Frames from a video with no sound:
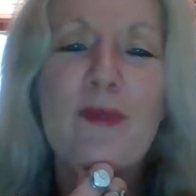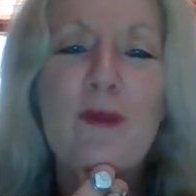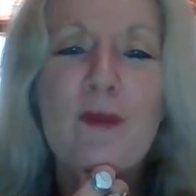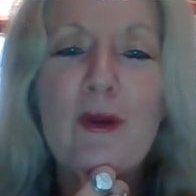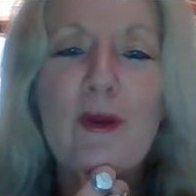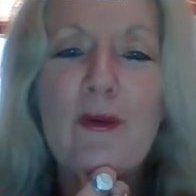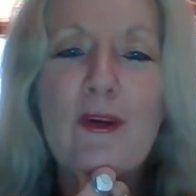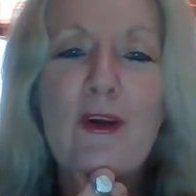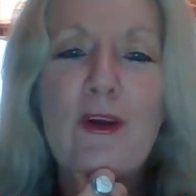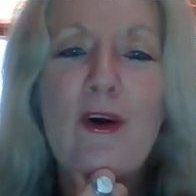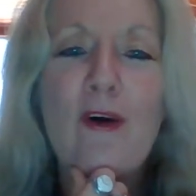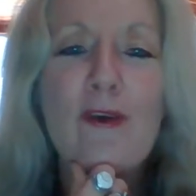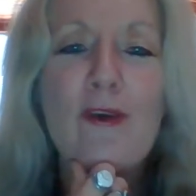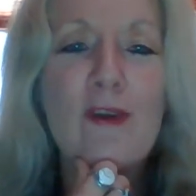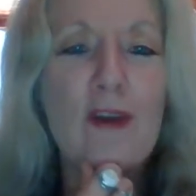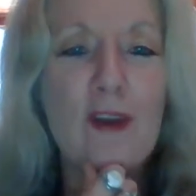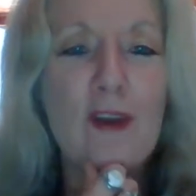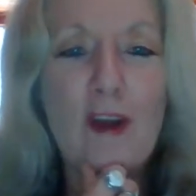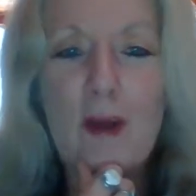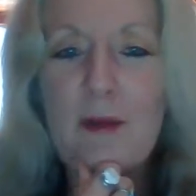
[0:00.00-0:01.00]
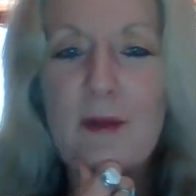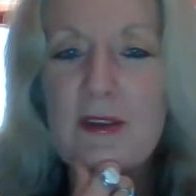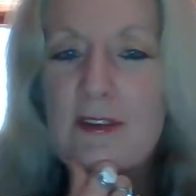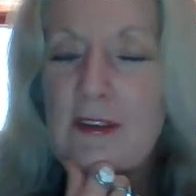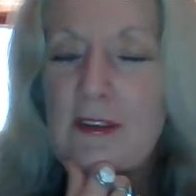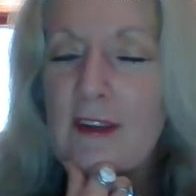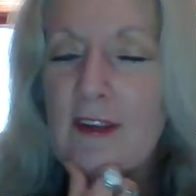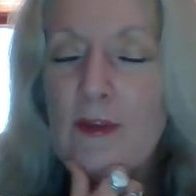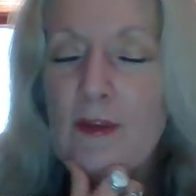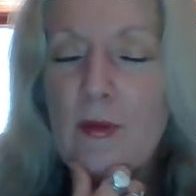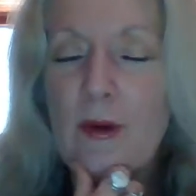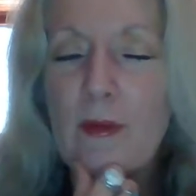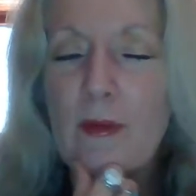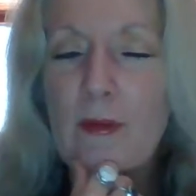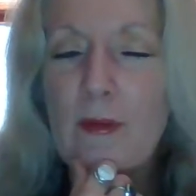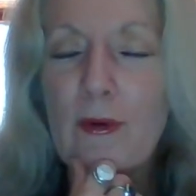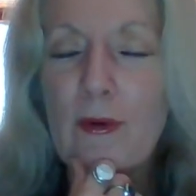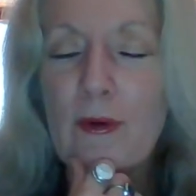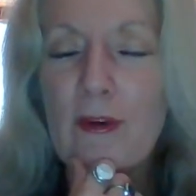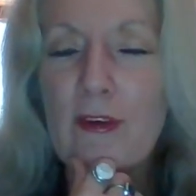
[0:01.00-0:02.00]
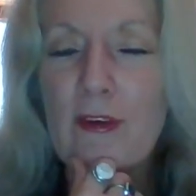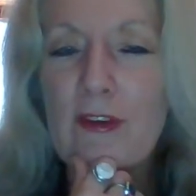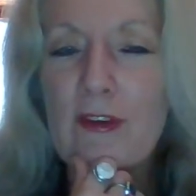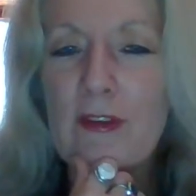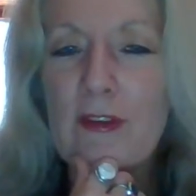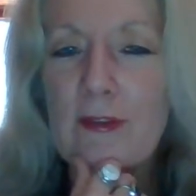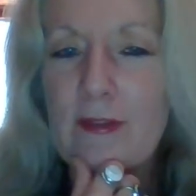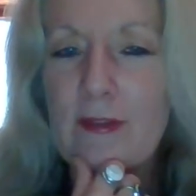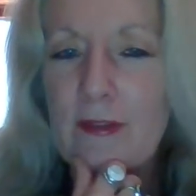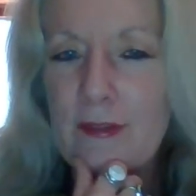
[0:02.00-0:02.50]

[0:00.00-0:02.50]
we're in colder climates and that's why we're more aggressive.